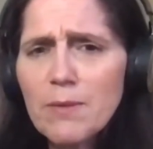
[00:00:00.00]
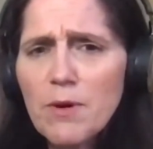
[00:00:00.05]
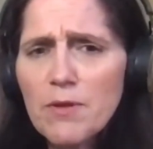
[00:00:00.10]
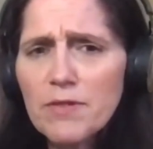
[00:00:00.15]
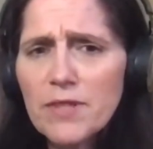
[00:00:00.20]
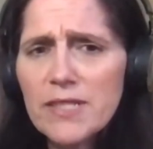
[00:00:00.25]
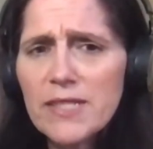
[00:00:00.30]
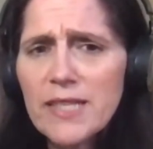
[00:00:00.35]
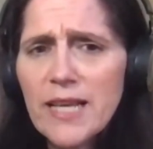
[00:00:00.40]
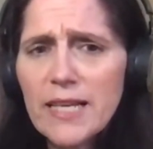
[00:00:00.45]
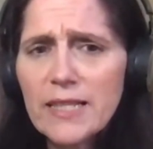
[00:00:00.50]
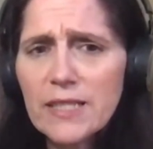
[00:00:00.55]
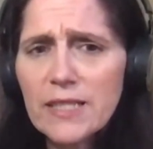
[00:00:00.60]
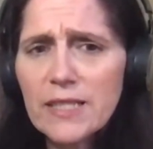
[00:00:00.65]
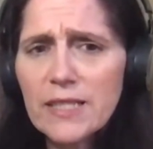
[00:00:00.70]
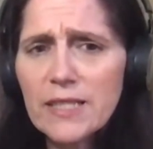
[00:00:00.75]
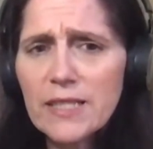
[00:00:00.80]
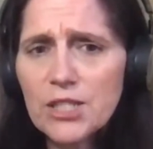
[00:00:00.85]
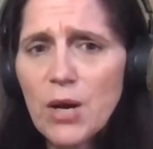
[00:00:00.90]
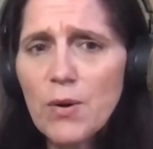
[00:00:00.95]
of the stats is
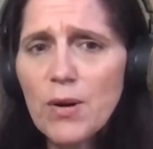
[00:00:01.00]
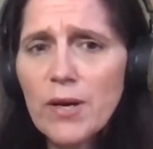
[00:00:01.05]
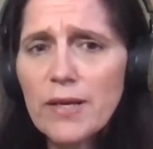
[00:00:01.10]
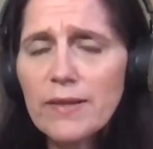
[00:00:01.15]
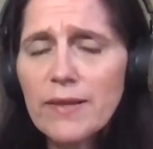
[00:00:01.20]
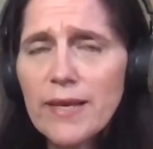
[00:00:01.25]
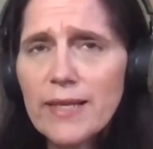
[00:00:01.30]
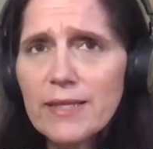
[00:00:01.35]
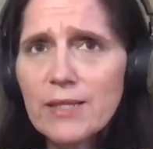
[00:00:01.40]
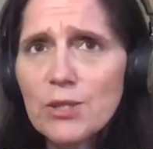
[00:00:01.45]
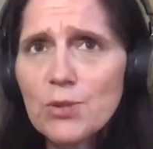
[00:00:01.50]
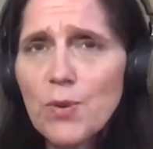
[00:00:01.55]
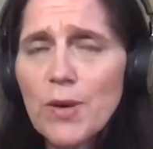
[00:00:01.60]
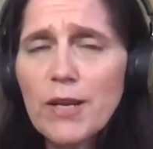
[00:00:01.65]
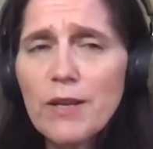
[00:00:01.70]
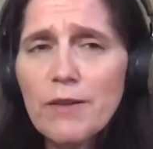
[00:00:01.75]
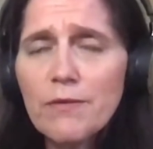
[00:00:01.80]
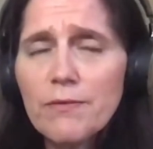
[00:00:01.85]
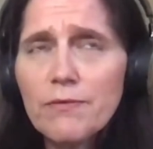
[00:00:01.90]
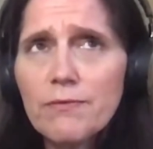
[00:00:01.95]
showing that
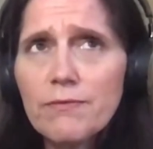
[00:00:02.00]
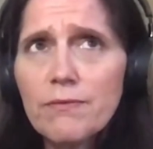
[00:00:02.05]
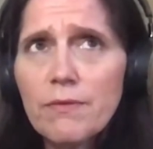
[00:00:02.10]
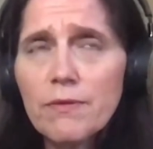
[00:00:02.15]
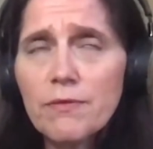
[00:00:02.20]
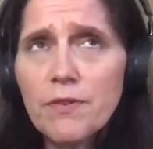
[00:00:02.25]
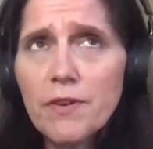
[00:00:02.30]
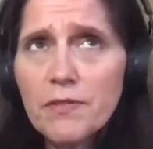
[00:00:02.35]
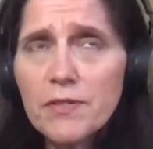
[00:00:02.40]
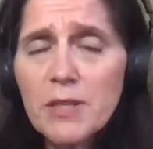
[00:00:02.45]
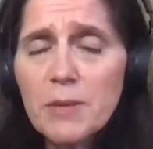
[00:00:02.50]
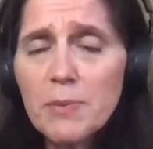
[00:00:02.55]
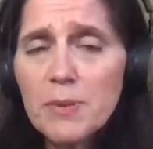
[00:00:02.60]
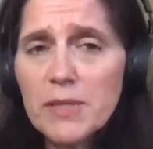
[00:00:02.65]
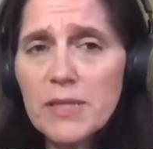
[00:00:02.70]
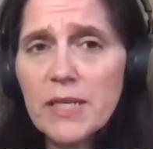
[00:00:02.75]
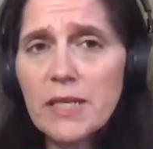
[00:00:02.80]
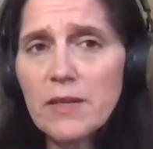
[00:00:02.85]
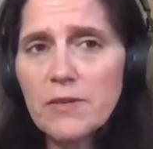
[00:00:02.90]
50%